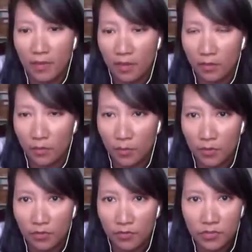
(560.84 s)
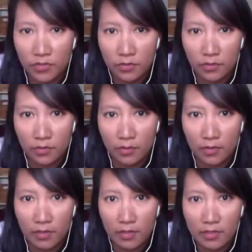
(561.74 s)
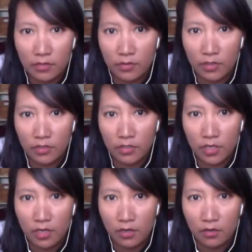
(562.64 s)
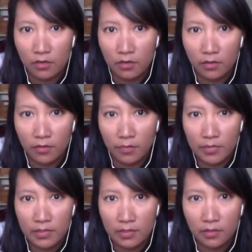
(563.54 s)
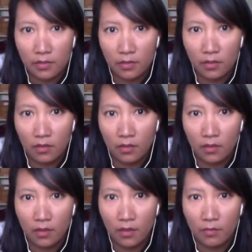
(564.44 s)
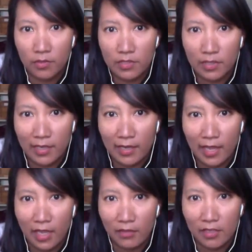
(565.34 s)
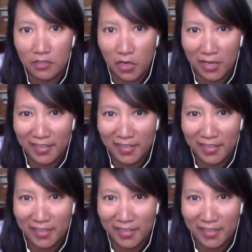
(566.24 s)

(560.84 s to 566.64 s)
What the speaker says: we'll move to our next screen share. Whoops. I'm still getting a hang of this. Sorry.